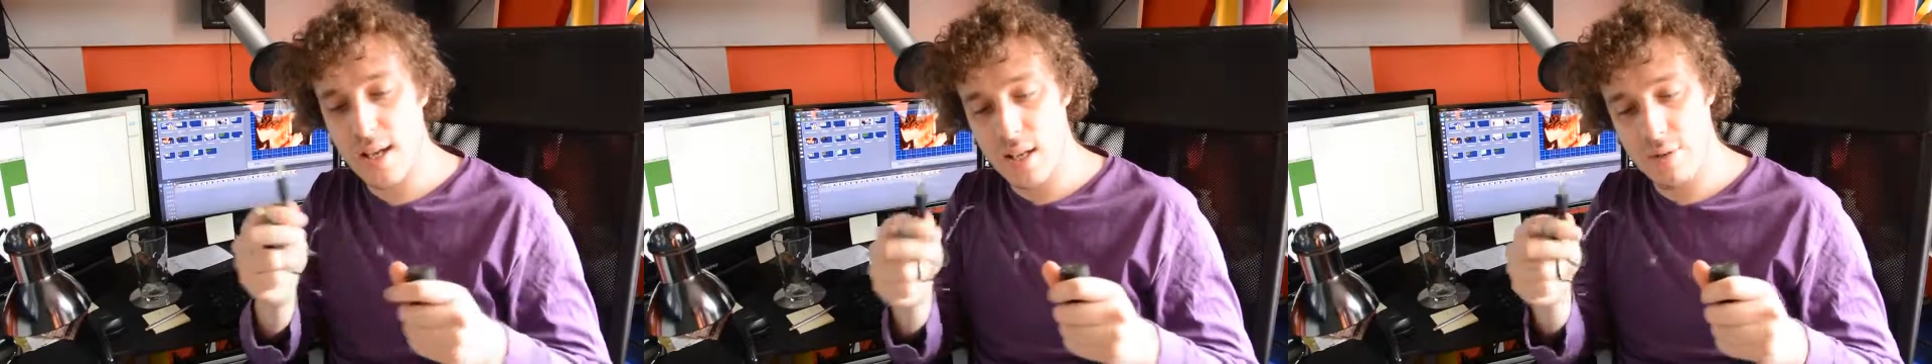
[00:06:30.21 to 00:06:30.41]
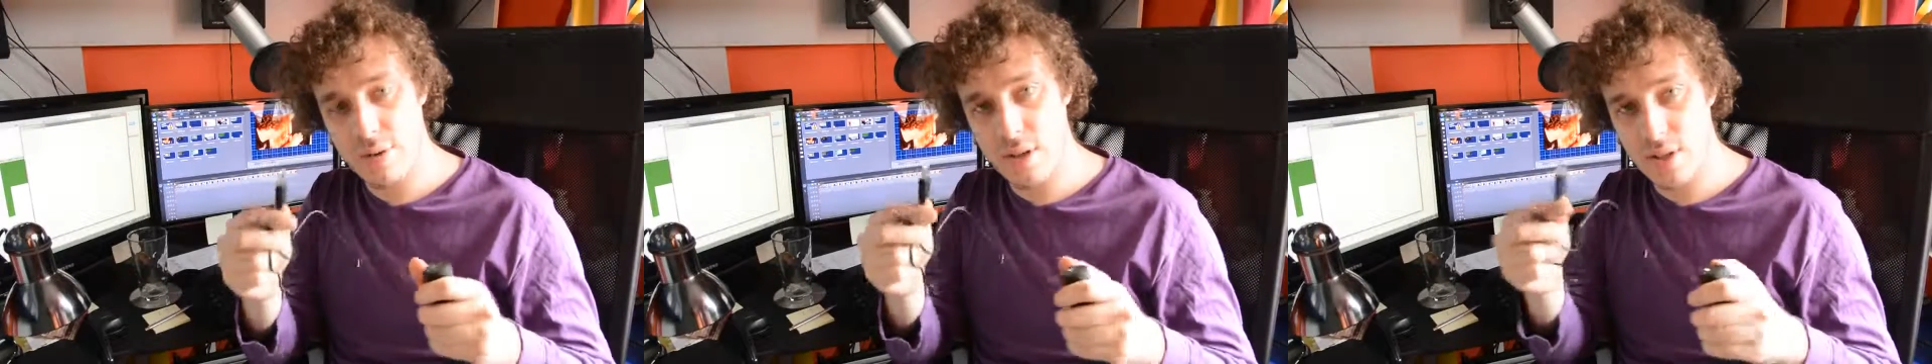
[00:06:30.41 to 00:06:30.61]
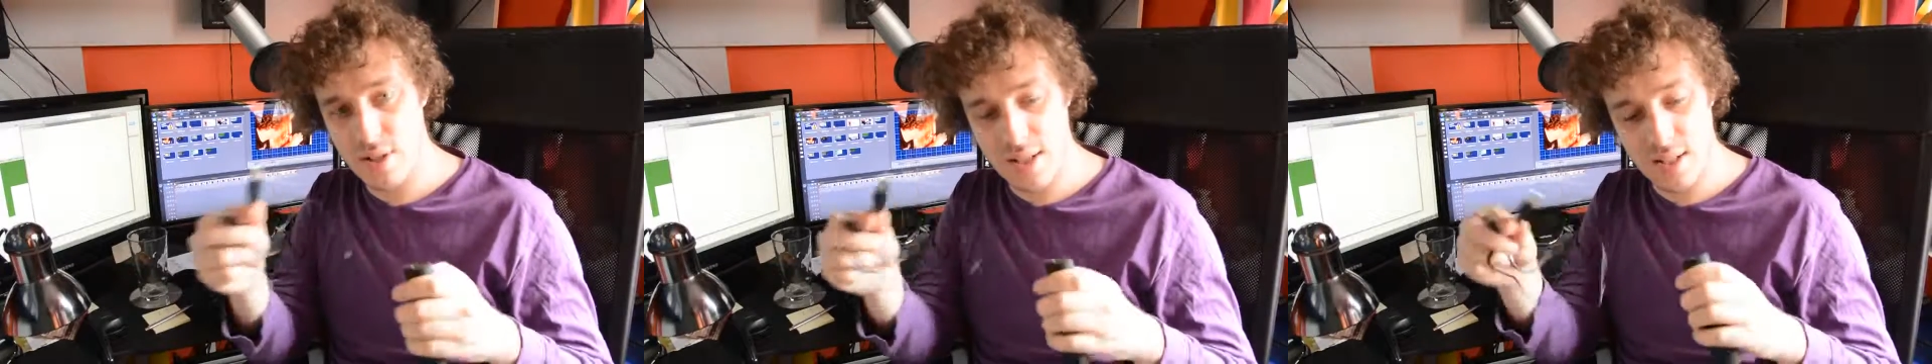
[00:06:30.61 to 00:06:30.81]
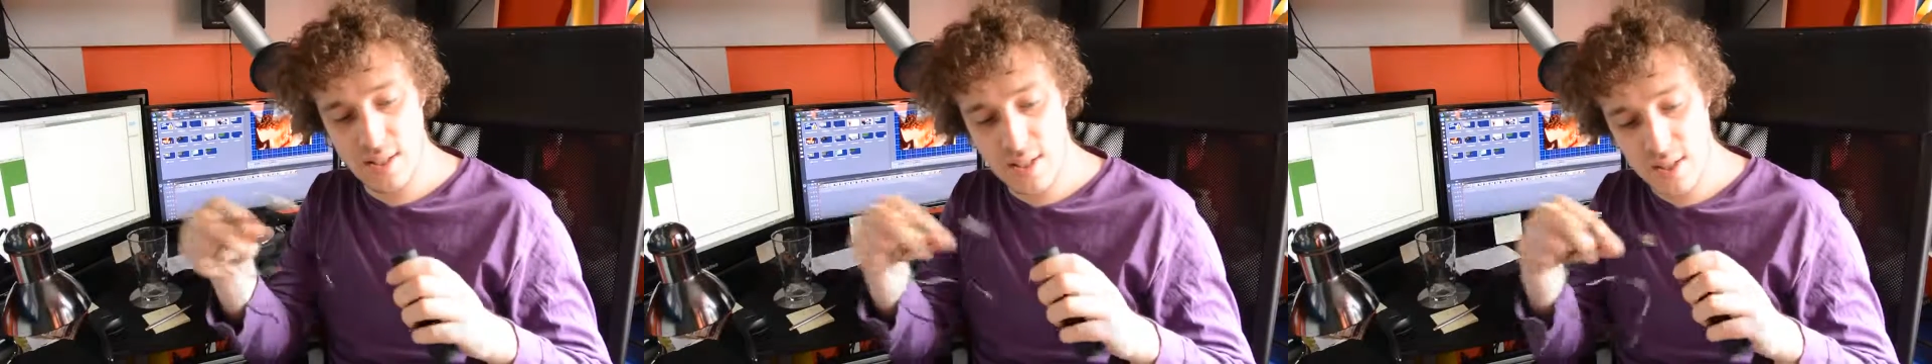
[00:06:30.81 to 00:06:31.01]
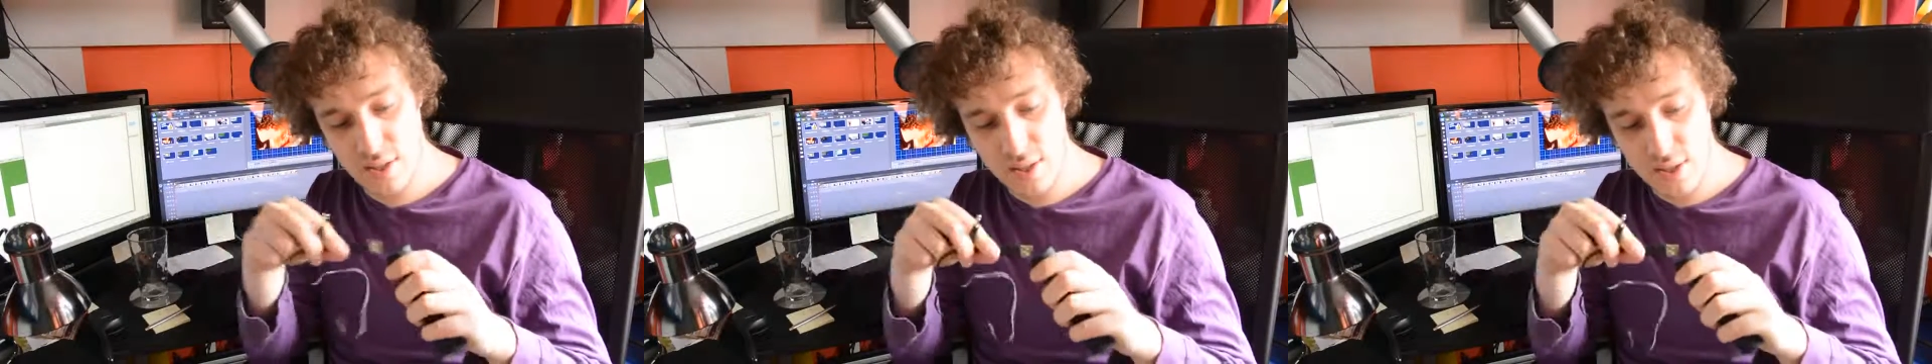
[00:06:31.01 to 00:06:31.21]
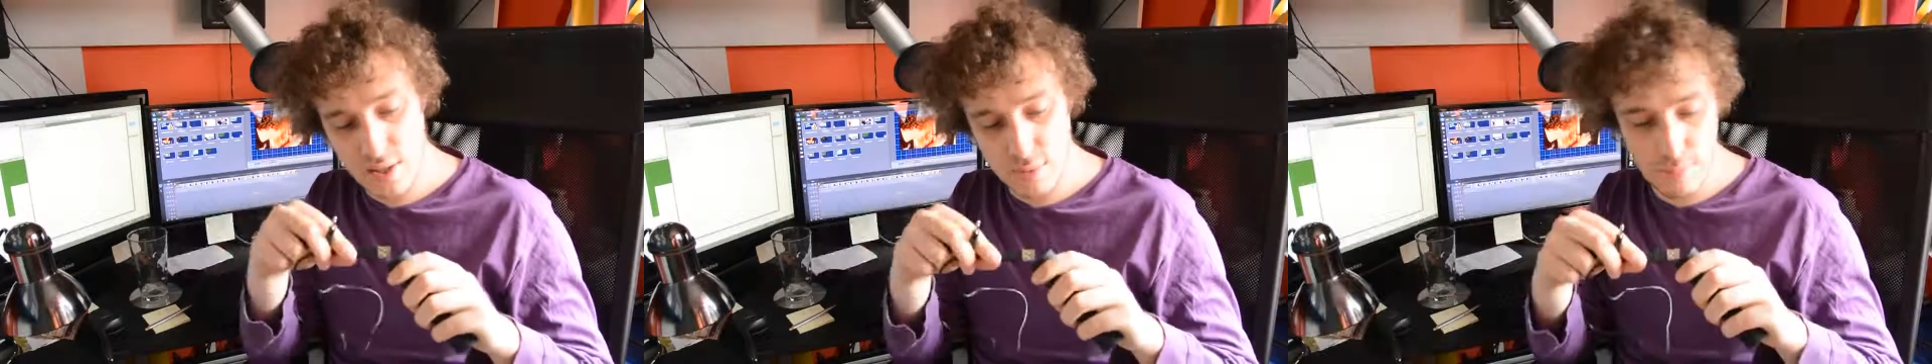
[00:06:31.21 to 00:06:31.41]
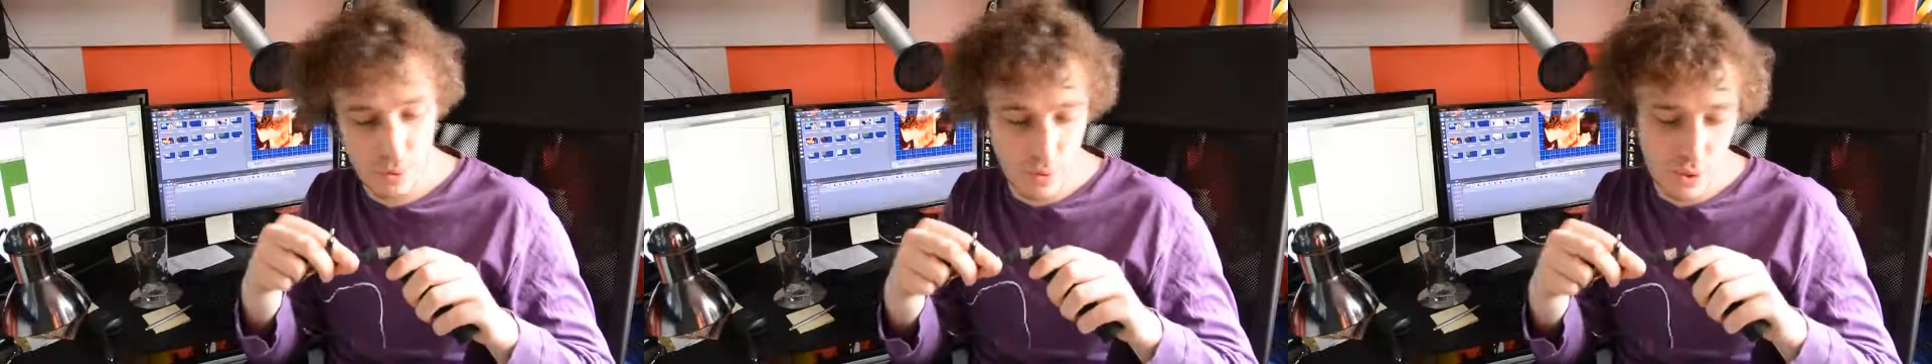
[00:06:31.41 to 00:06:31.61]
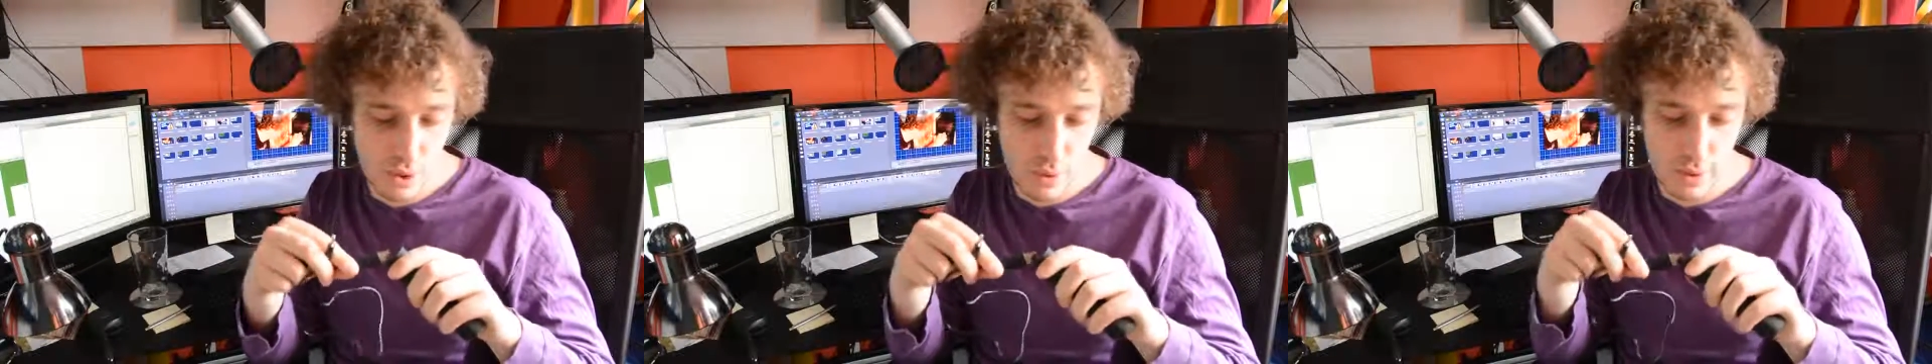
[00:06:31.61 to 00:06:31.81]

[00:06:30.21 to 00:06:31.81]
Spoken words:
Your instinct is to put the